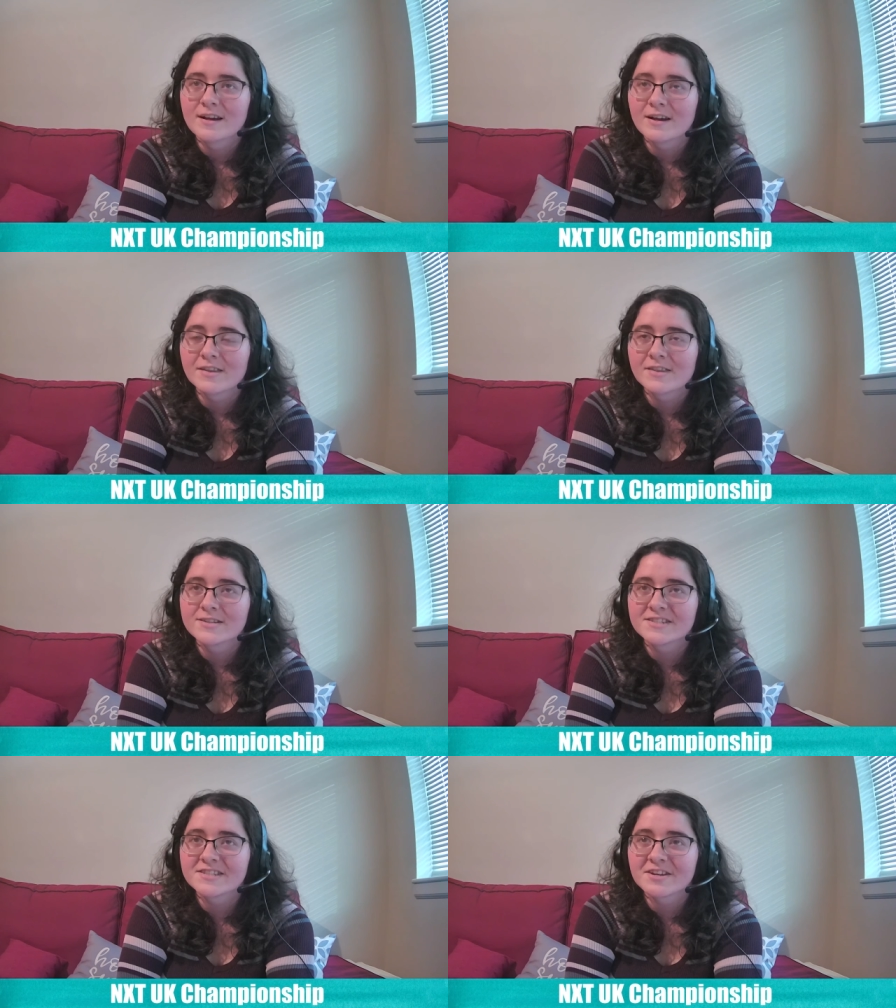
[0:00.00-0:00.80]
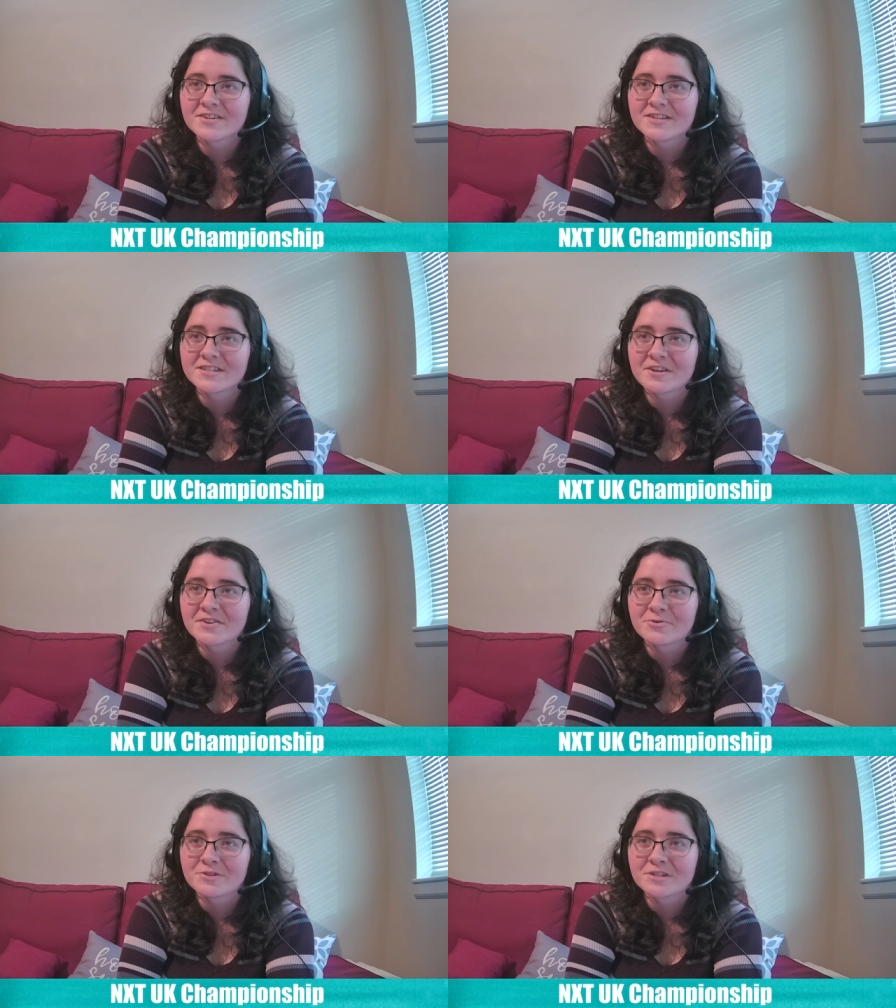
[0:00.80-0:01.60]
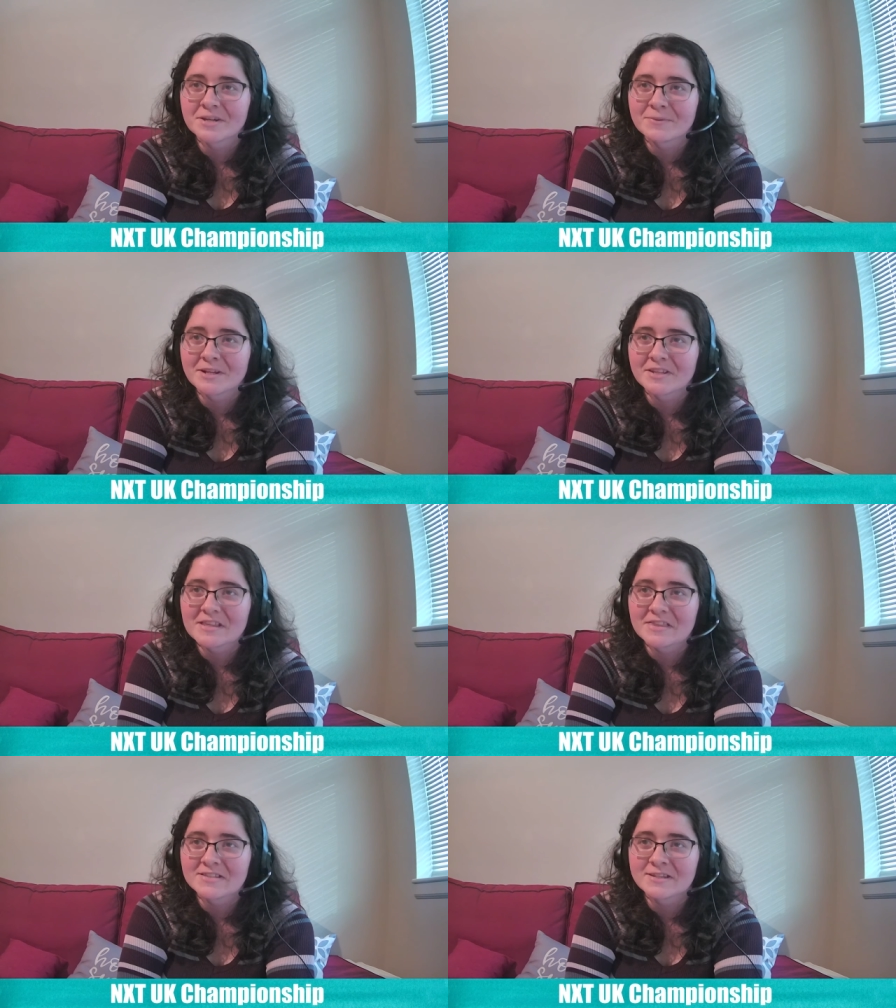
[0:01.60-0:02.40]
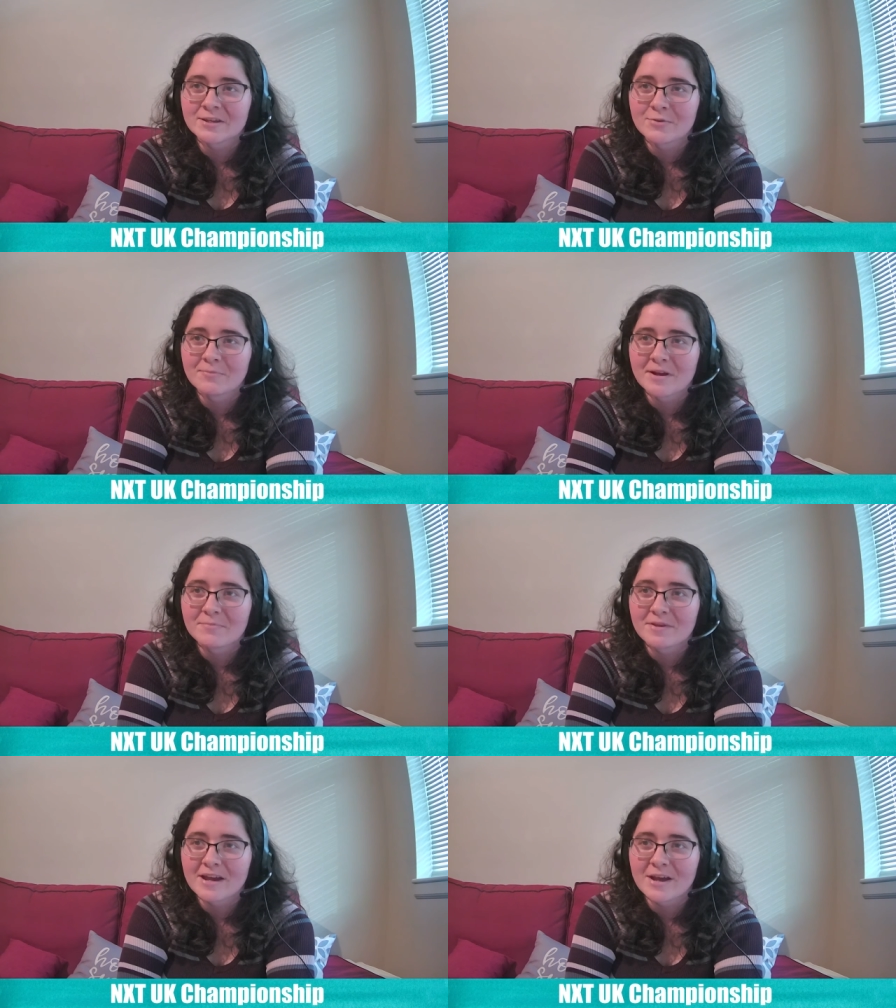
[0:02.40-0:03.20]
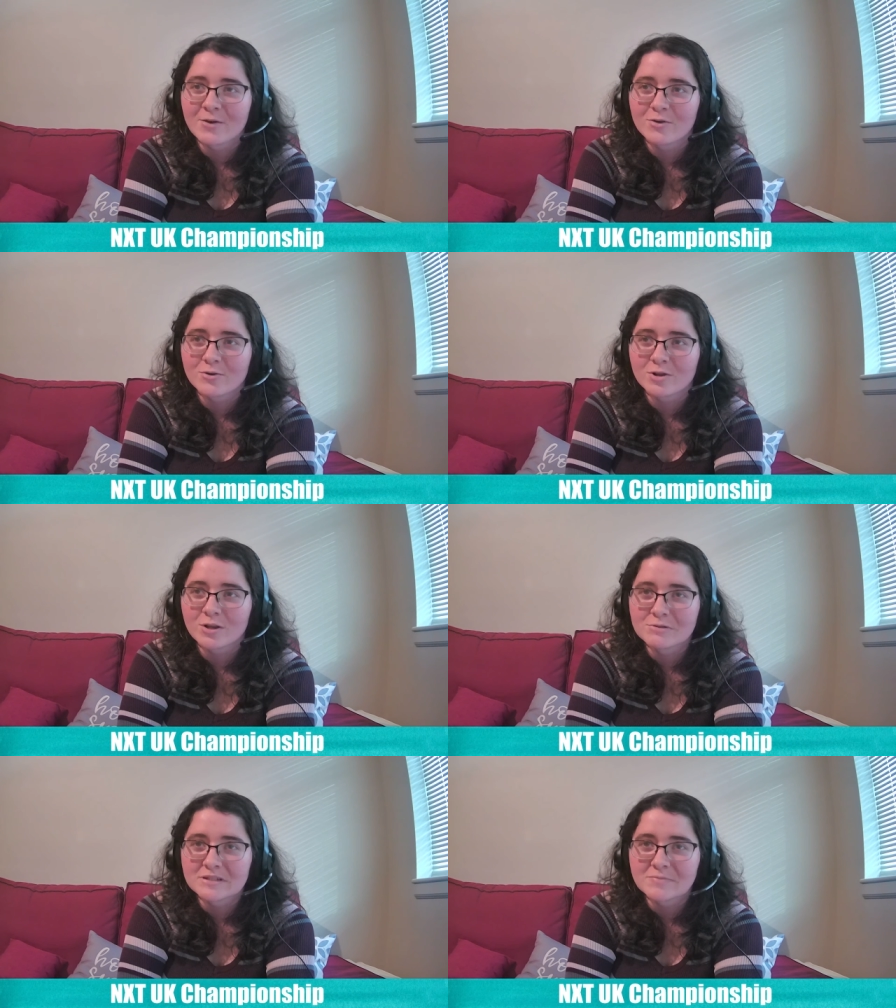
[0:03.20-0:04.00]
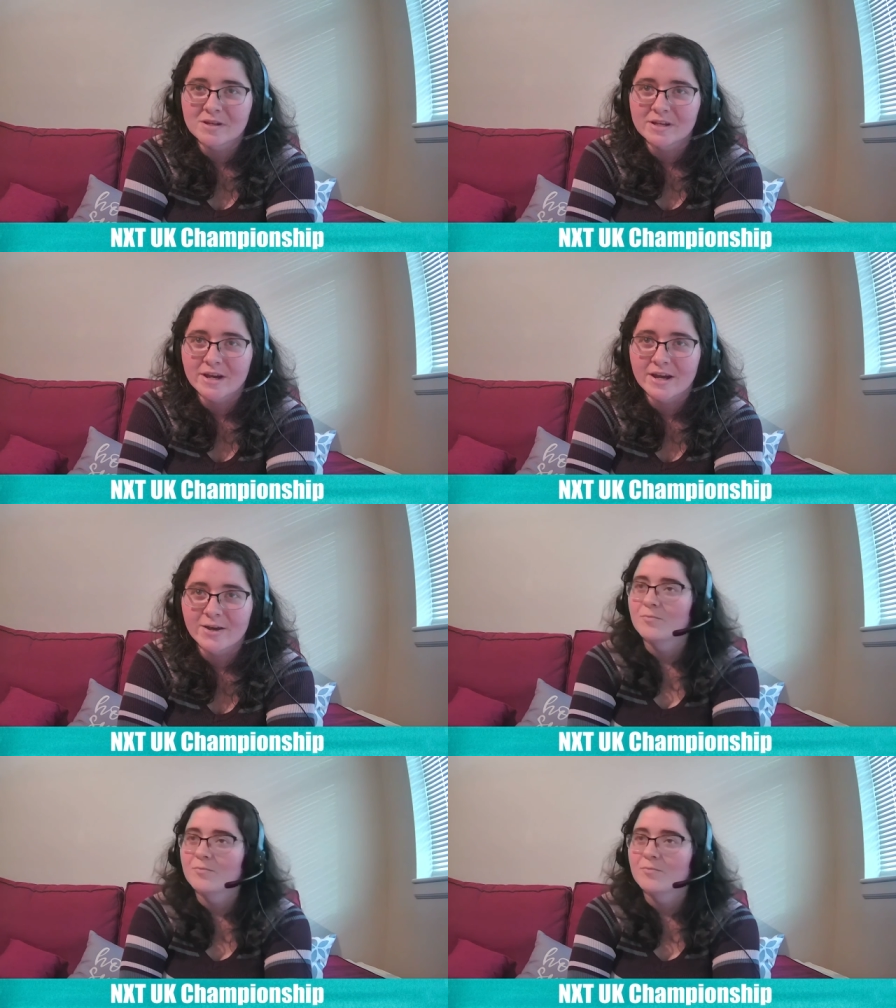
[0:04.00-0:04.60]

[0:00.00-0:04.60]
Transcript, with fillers: I think stunned is an understatement. I think this dude might be out or close to being out.